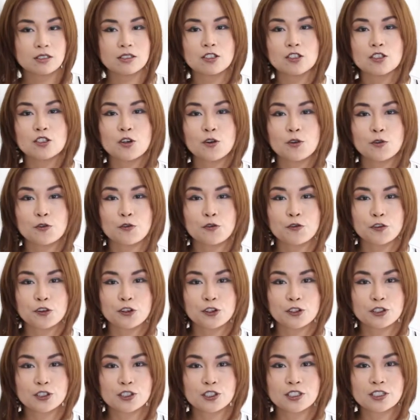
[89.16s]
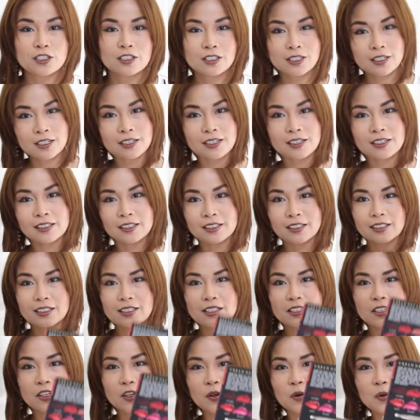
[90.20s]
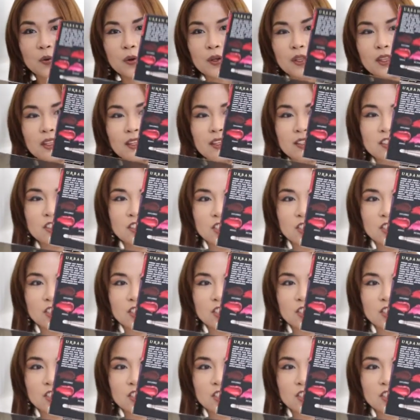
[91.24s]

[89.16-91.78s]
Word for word: So first, let's go with a